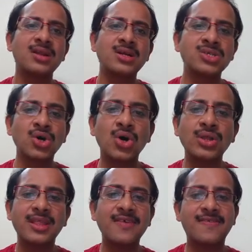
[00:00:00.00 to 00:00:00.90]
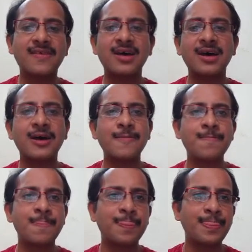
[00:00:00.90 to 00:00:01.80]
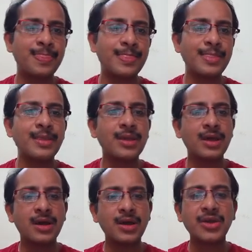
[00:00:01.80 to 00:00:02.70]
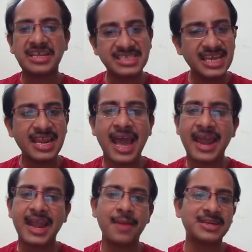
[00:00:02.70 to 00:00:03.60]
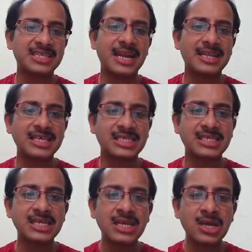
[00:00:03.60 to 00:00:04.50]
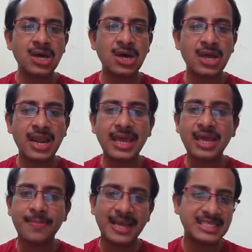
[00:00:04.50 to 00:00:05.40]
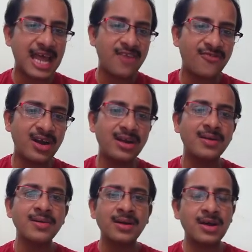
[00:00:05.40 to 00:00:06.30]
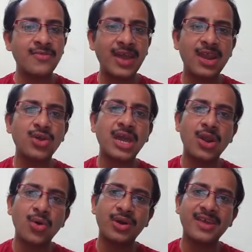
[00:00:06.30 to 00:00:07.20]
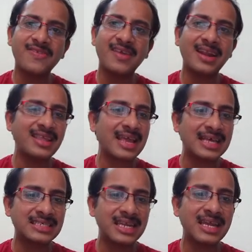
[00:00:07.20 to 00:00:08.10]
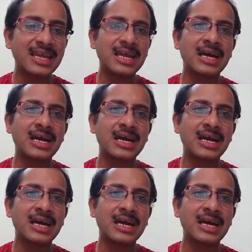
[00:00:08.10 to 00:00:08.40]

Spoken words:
So this you can see in higher dimension like this link by Stanford, where you can notice that the clustering